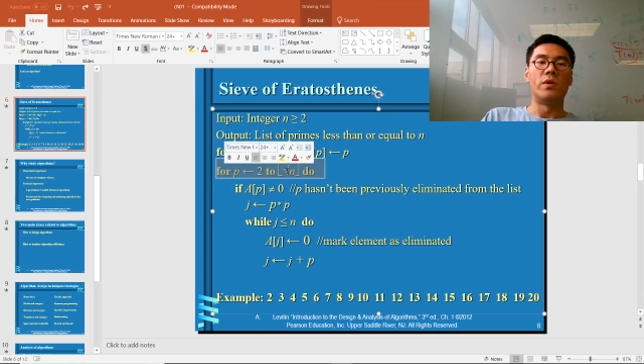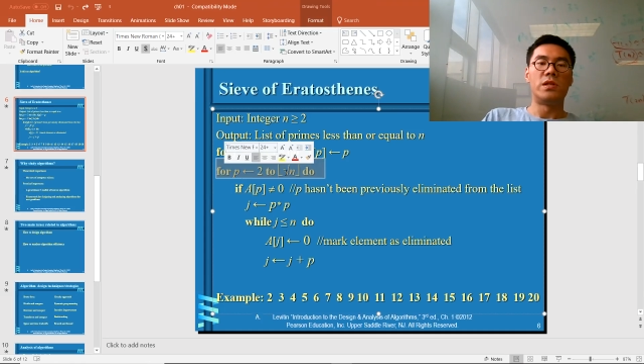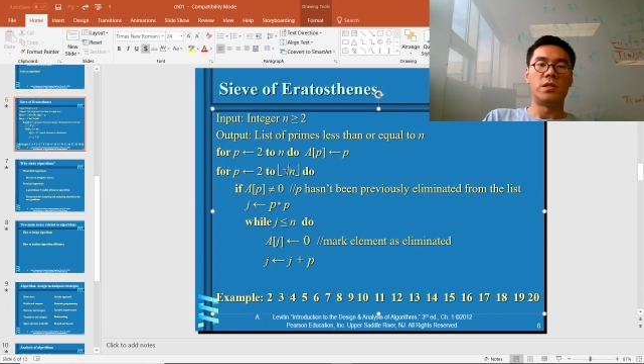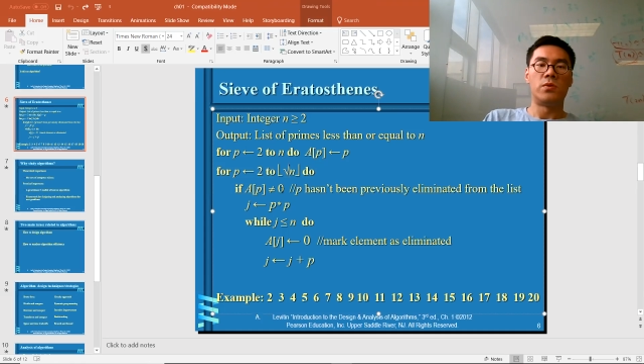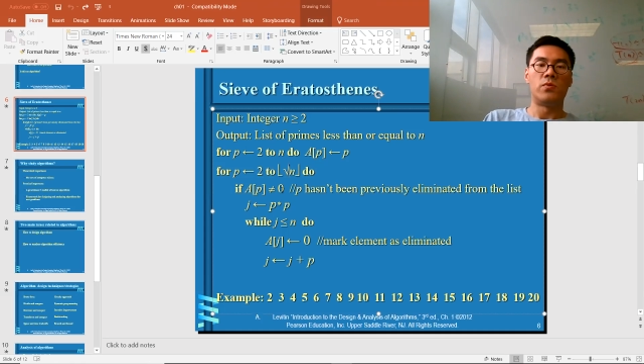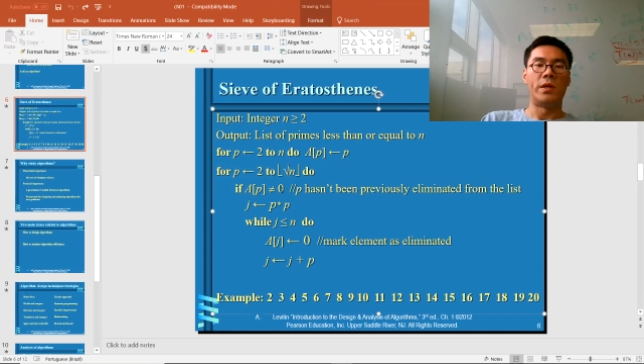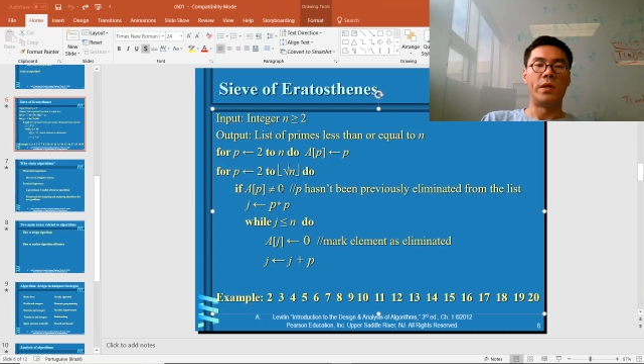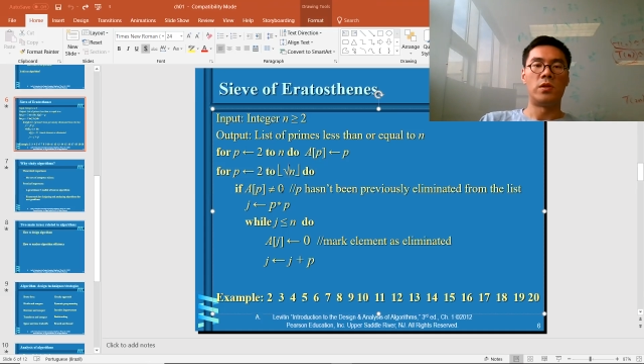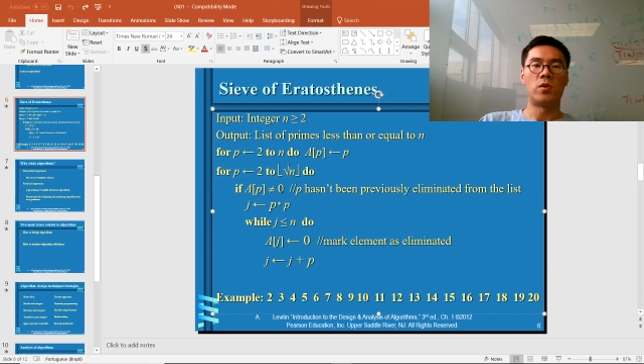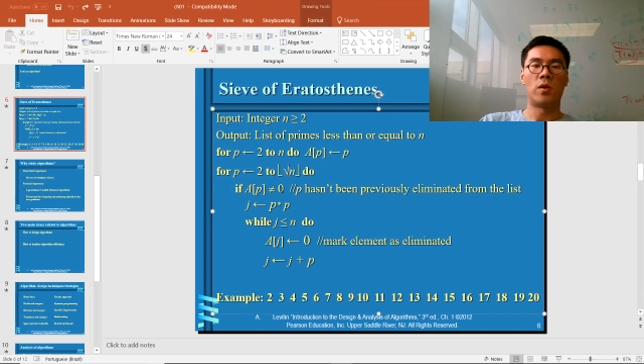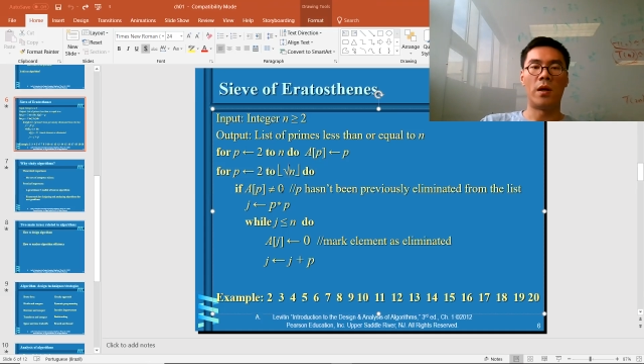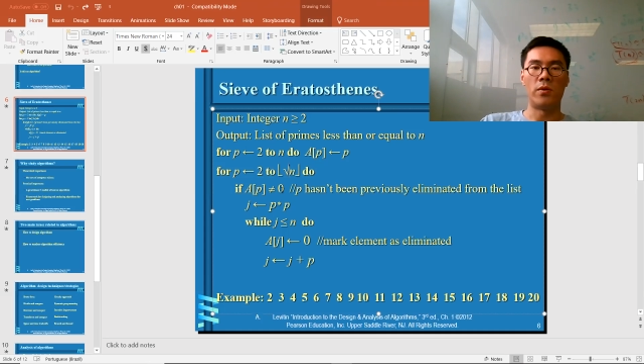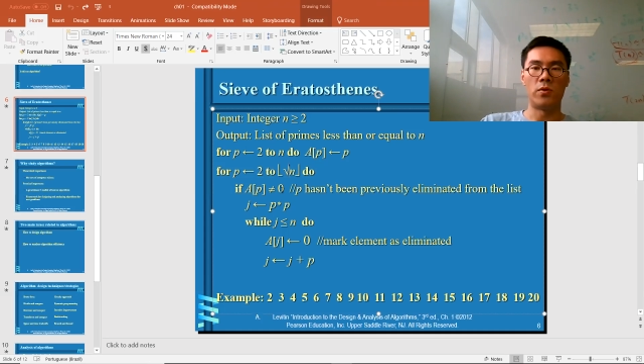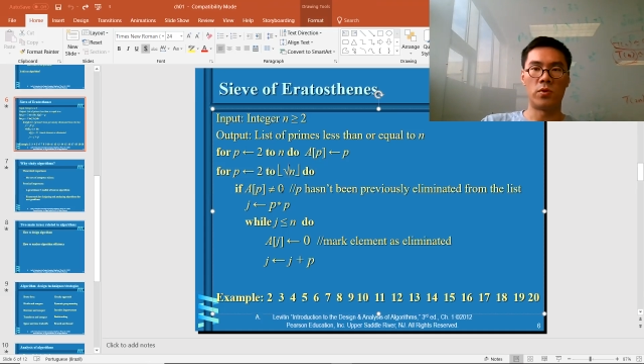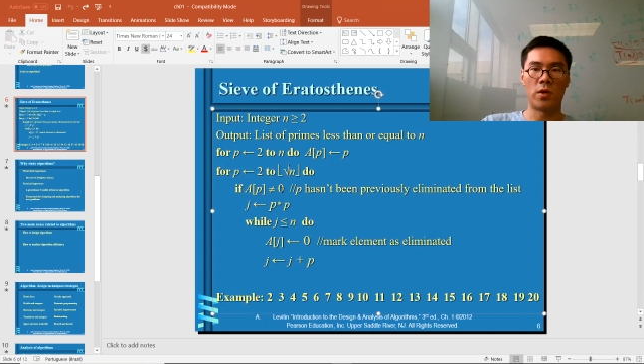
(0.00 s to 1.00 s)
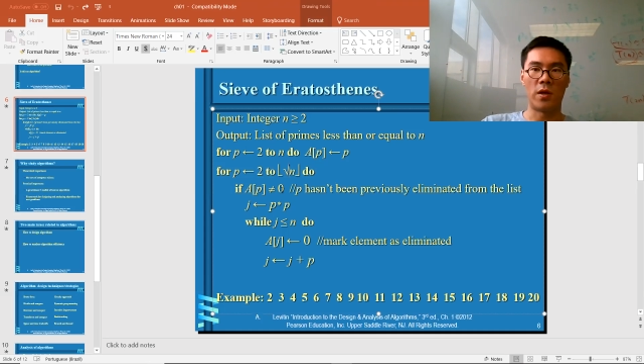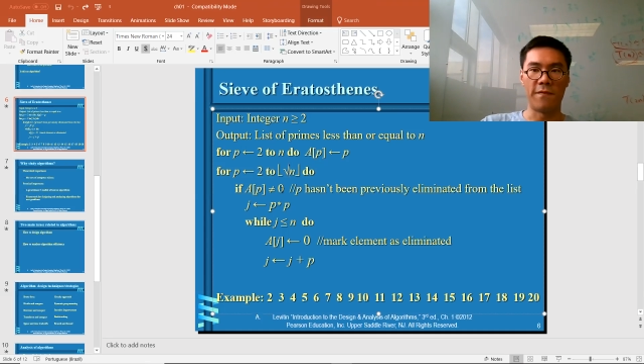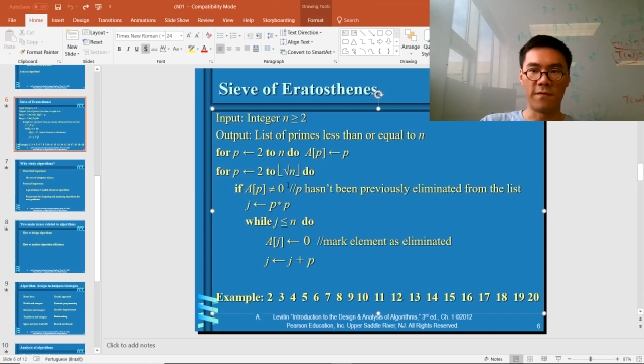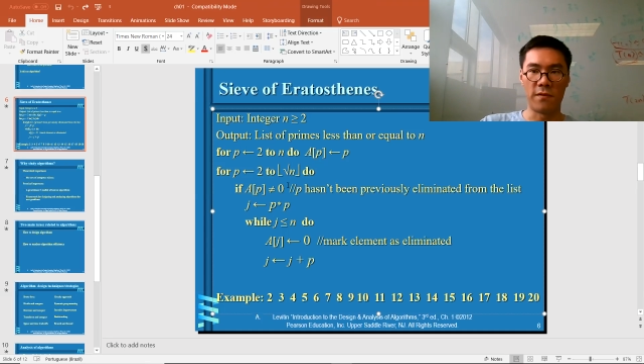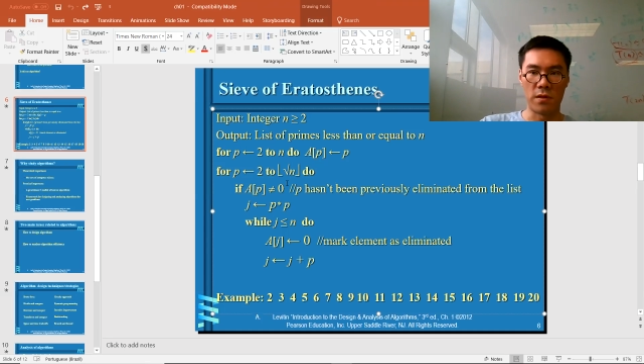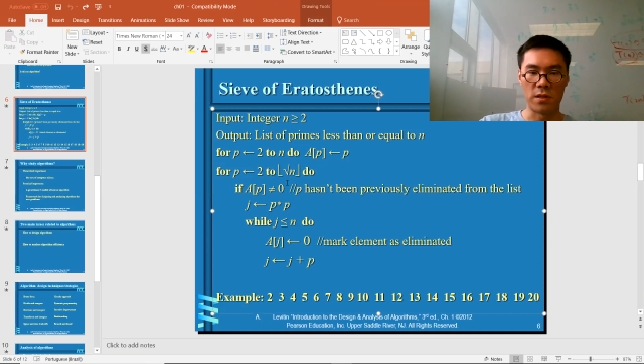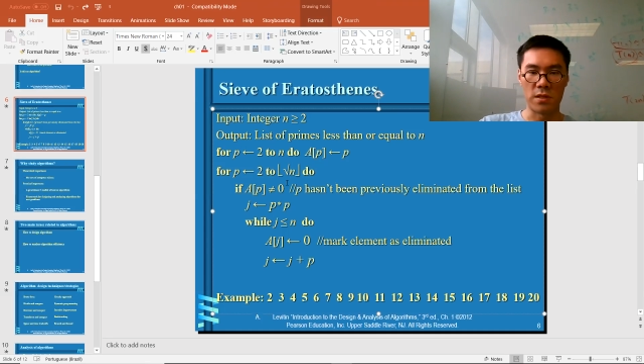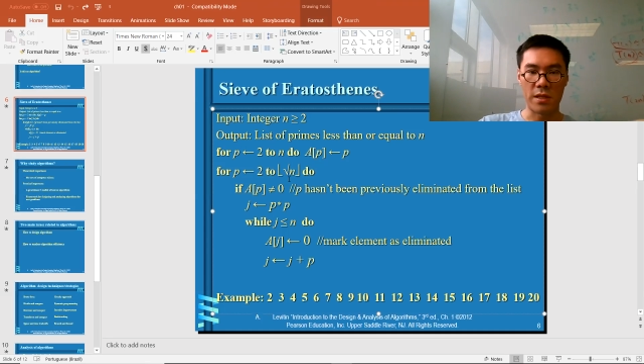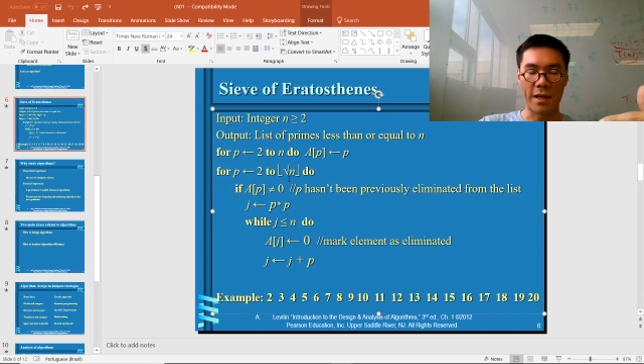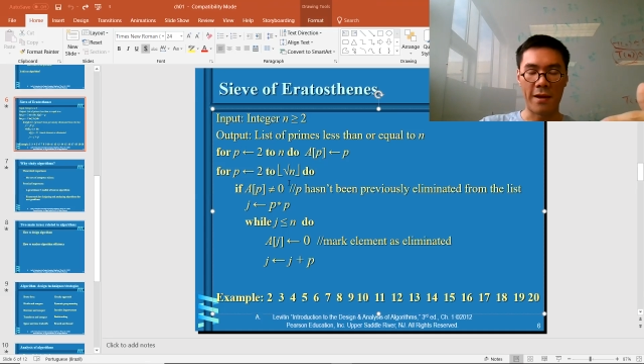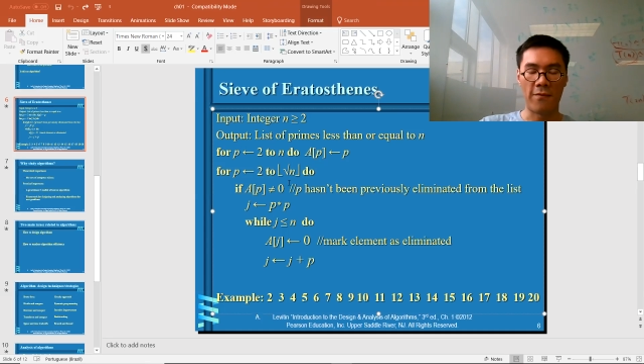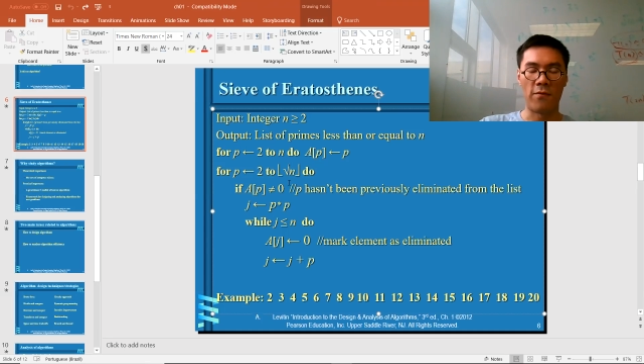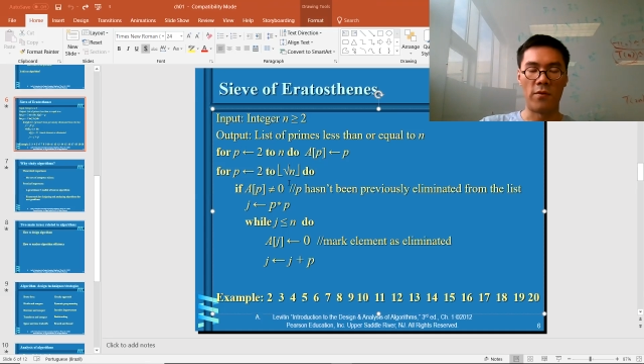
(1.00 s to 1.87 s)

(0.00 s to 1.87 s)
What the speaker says: which we try to traverse